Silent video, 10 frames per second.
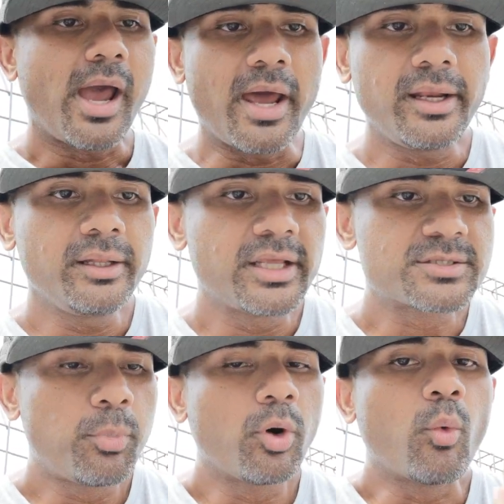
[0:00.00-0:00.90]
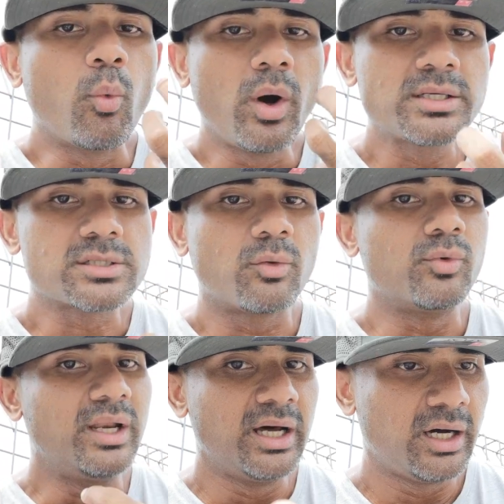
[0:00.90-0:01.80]
And then they spoke words of
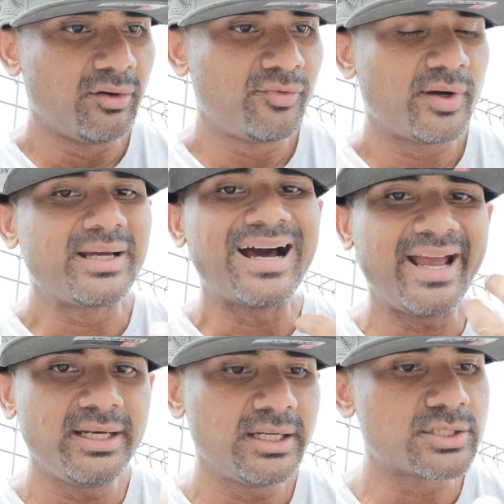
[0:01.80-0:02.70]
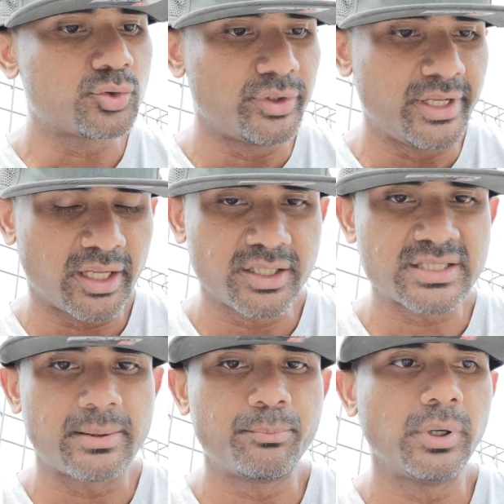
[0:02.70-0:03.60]
love, kindness to the other
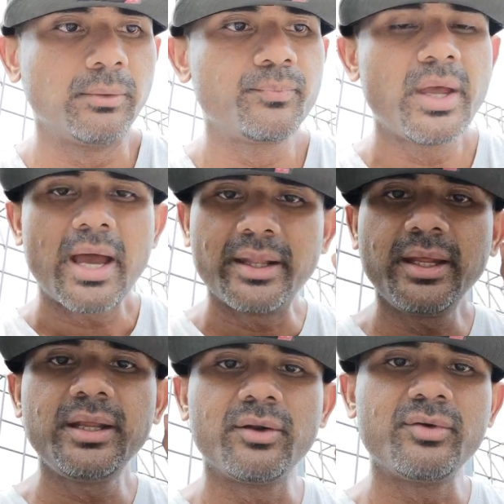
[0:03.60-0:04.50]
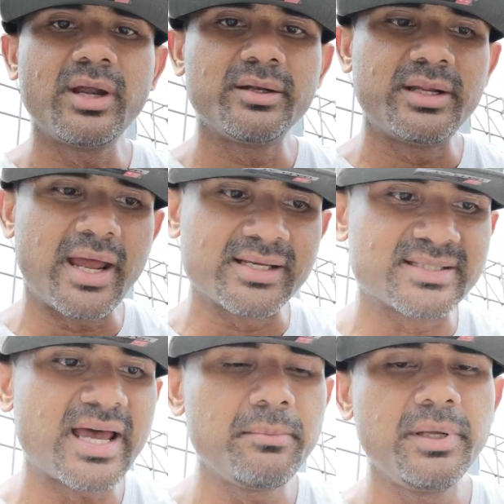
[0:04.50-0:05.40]
sample, and then they
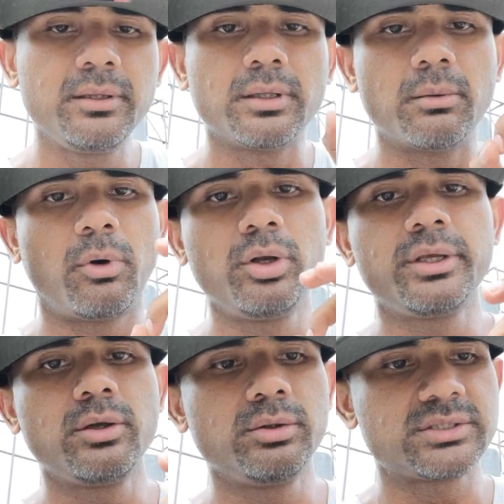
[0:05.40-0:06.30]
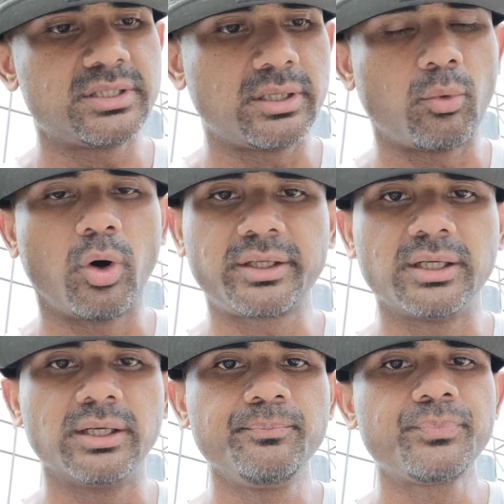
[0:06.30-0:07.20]
examined the molecules in the
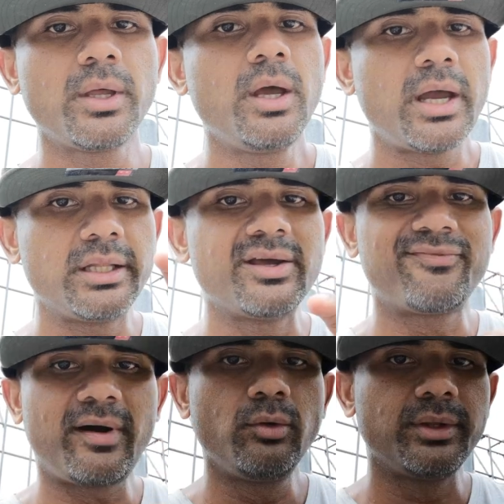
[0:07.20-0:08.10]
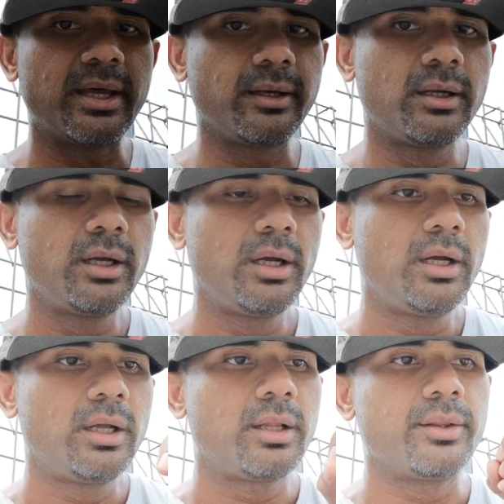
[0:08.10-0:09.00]
water, and they found that
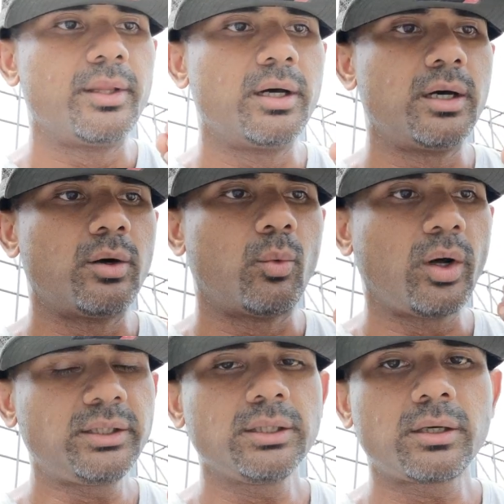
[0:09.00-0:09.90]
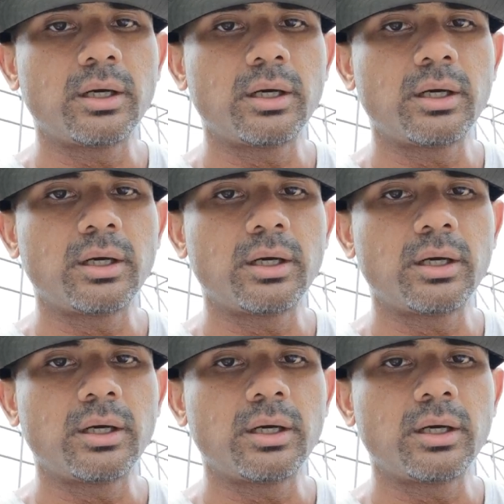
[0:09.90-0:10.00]
the water